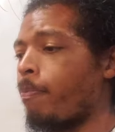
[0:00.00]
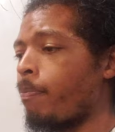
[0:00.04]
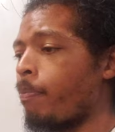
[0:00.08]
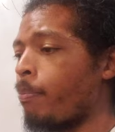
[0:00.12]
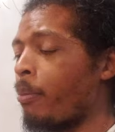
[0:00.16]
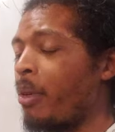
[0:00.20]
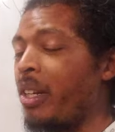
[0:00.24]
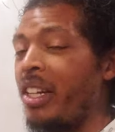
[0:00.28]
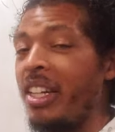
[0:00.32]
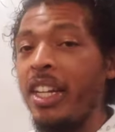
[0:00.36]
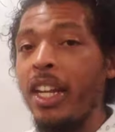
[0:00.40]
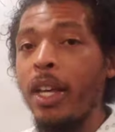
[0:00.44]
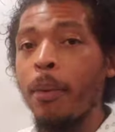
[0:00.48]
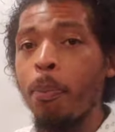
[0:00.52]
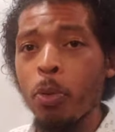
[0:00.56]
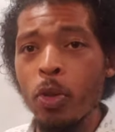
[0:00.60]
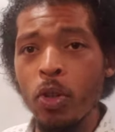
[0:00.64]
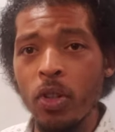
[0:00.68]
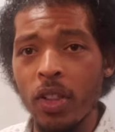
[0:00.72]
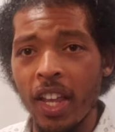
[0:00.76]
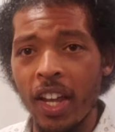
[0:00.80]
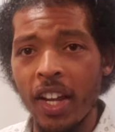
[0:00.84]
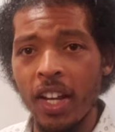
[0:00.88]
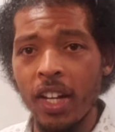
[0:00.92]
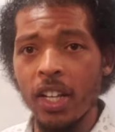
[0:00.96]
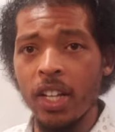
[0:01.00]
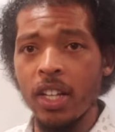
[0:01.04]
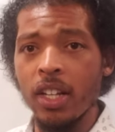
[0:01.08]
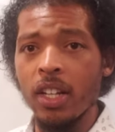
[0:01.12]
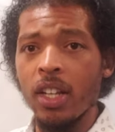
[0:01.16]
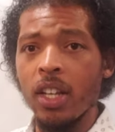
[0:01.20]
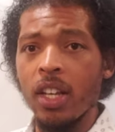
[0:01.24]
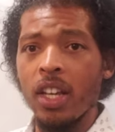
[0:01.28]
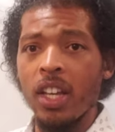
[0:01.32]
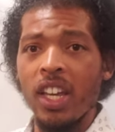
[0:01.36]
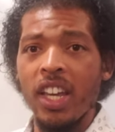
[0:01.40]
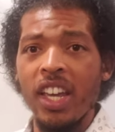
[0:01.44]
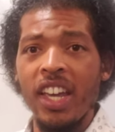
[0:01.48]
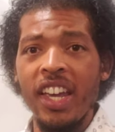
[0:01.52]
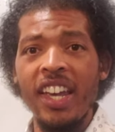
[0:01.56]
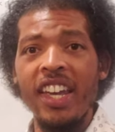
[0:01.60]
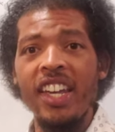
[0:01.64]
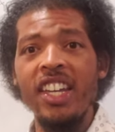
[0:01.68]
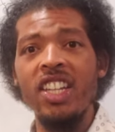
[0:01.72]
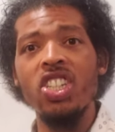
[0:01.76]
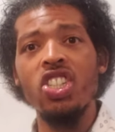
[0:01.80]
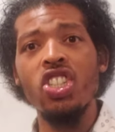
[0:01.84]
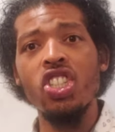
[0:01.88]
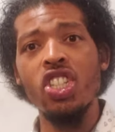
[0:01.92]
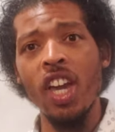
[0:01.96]
manipulated
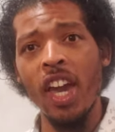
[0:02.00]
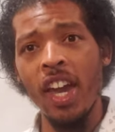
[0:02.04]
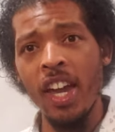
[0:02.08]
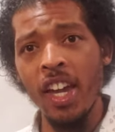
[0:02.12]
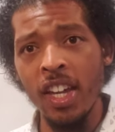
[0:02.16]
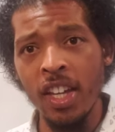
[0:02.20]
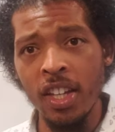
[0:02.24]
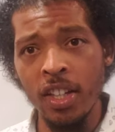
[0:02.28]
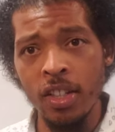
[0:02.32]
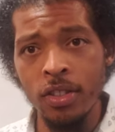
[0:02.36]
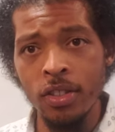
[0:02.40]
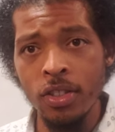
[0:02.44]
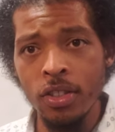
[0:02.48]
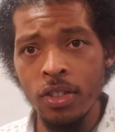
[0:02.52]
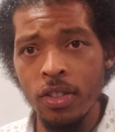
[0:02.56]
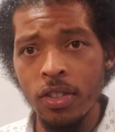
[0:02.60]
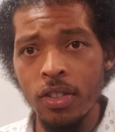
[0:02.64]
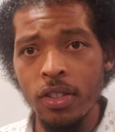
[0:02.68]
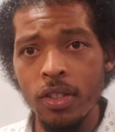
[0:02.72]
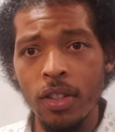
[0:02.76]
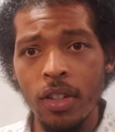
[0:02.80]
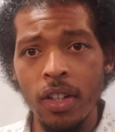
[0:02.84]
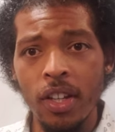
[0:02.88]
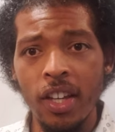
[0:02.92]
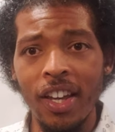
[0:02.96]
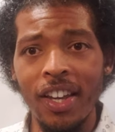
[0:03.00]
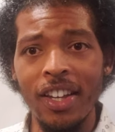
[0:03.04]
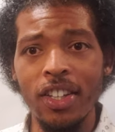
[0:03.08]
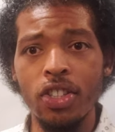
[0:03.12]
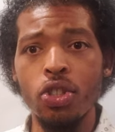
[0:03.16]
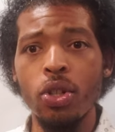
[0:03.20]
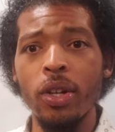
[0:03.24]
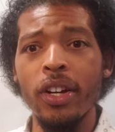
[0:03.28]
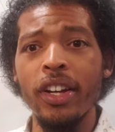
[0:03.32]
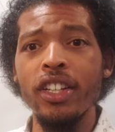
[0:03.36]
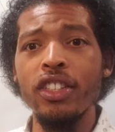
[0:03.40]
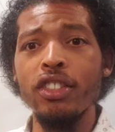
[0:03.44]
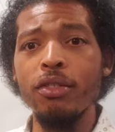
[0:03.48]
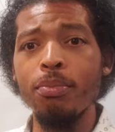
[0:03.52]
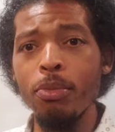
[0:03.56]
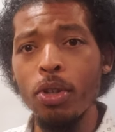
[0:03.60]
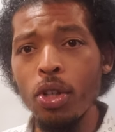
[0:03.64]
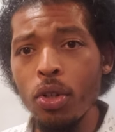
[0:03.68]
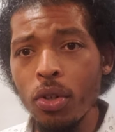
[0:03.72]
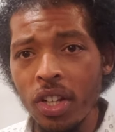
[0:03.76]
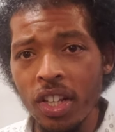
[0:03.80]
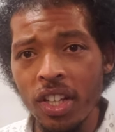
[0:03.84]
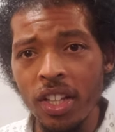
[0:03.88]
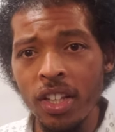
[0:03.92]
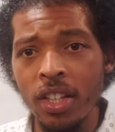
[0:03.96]
and changed and
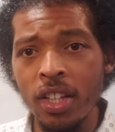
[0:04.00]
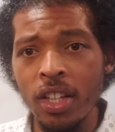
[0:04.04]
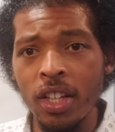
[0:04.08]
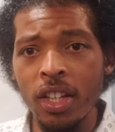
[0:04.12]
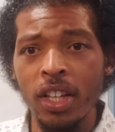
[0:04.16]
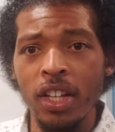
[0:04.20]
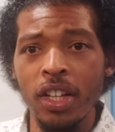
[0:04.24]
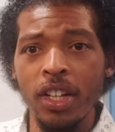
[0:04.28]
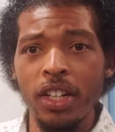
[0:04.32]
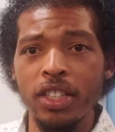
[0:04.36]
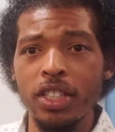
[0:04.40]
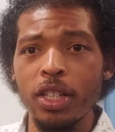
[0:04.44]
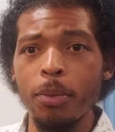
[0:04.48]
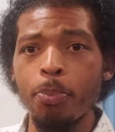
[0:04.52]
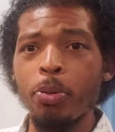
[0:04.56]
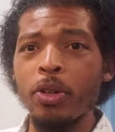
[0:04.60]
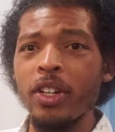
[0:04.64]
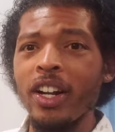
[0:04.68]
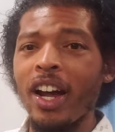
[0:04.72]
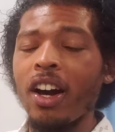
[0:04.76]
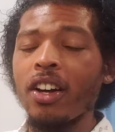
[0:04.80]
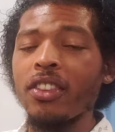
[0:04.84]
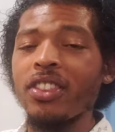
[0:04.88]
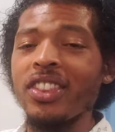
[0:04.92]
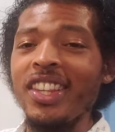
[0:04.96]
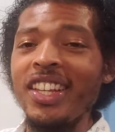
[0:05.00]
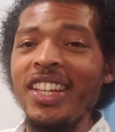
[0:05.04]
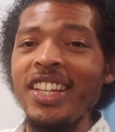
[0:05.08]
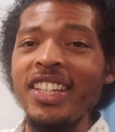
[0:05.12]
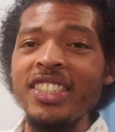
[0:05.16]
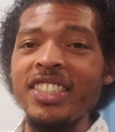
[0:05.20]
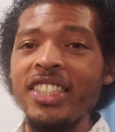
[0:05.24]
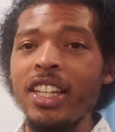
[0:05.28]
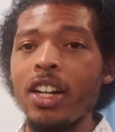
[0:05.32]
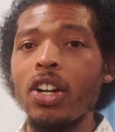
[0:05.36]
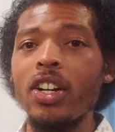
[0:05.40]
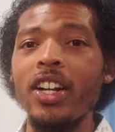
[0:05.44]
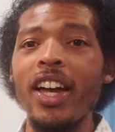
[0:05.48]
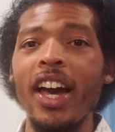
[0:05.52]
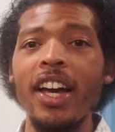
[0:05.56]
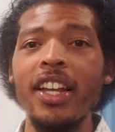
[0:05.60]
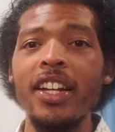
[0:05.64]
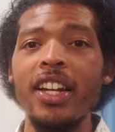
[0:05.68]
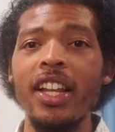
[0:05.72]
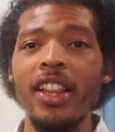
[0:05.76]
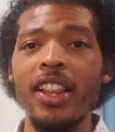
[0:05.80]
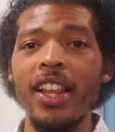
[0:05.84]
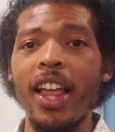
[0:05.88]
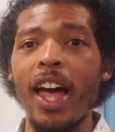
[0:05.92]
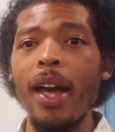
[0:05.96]
transmuted to put out things that are not in
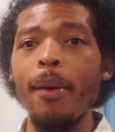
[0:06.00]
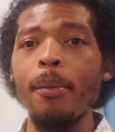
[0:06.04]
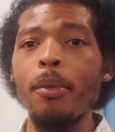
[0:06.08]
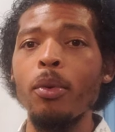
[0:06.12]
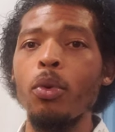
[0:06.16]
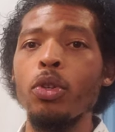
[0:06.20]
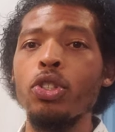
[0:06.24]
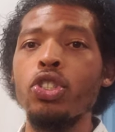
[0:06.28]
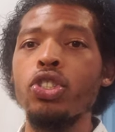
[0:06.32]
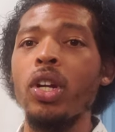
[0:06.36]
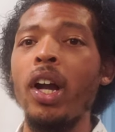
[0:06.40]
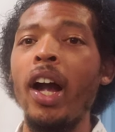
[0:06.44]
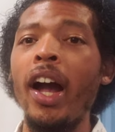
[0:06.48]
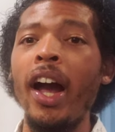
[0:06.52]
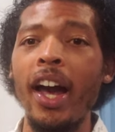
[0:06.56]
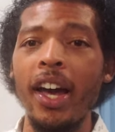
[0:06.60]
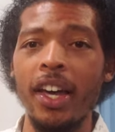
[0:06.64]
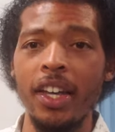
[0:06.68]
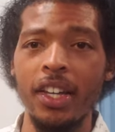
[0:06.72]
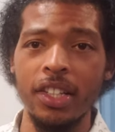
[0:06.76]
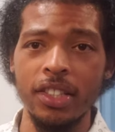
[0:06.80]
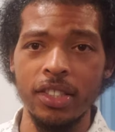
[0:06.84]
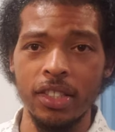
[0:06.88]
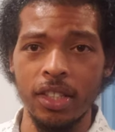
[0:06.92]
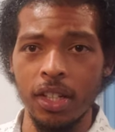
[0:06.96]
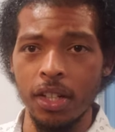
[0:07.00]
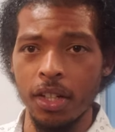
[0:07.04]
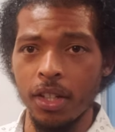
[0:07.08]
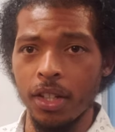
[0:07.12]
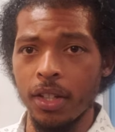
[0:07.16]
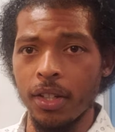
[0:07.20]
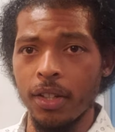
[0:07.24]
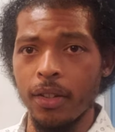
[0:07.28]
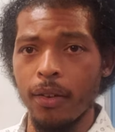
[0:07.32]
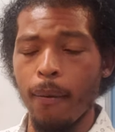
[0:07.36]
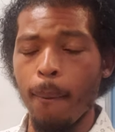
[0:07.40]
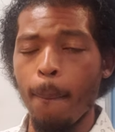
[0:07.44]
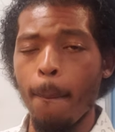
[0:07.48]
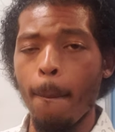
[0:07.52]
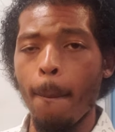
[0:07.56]
alignment with your highest good.